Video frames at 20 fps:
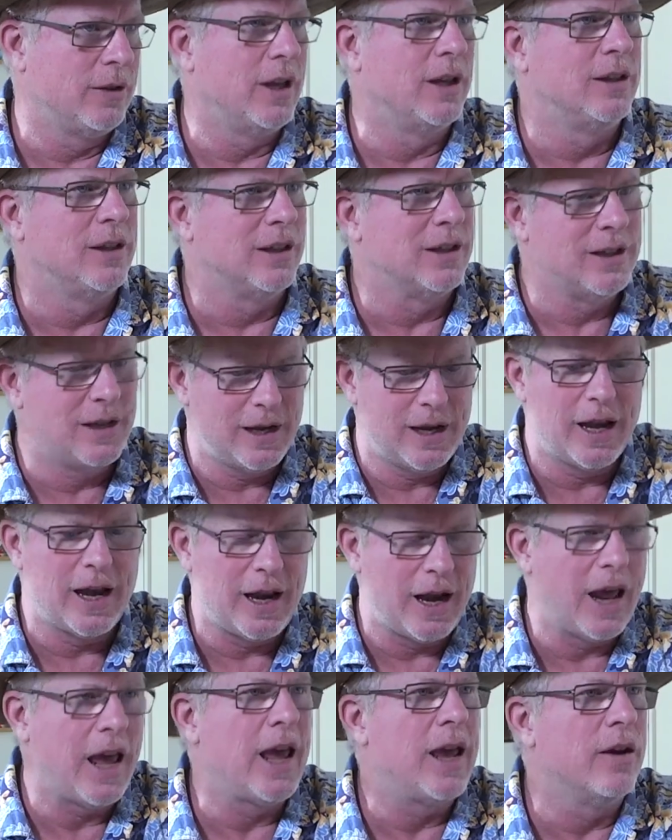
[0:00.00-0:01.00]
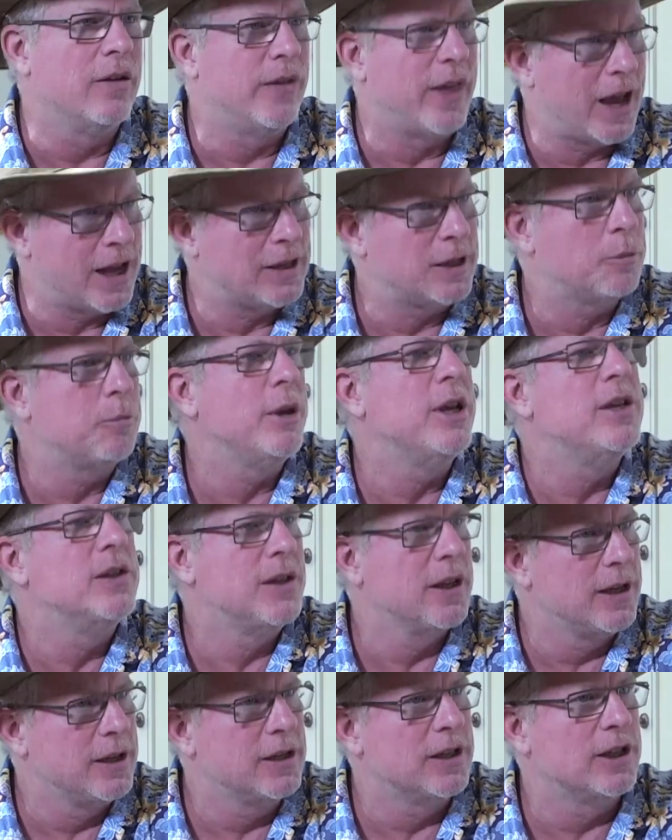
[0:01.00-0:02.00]
That the DNA of that
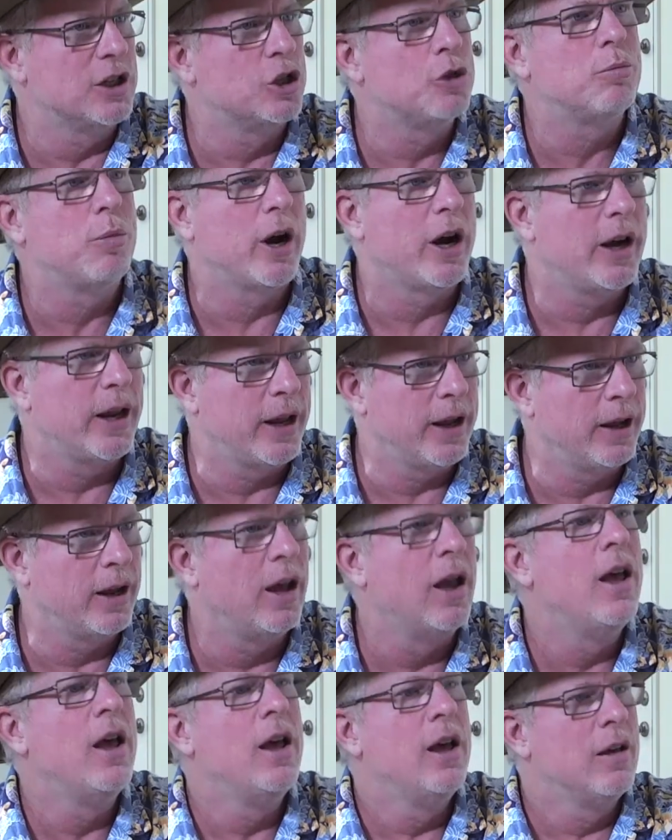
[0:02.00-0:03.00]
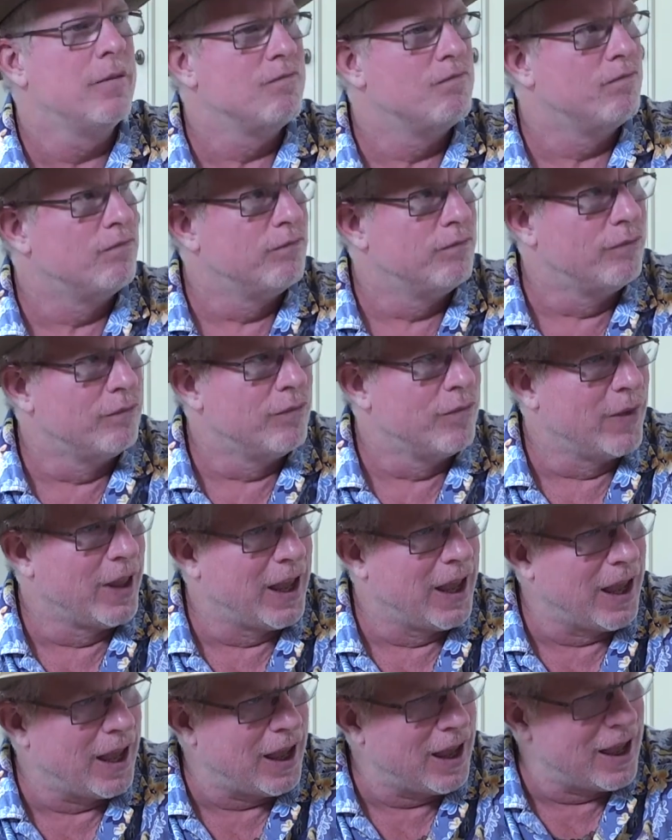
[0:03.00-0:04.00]
species is spreading,
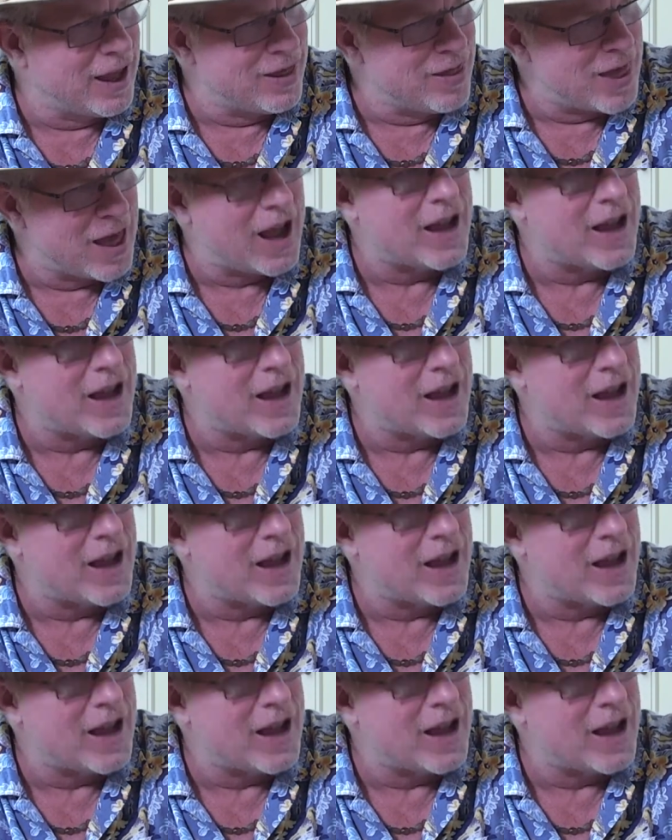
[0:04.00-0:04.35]
in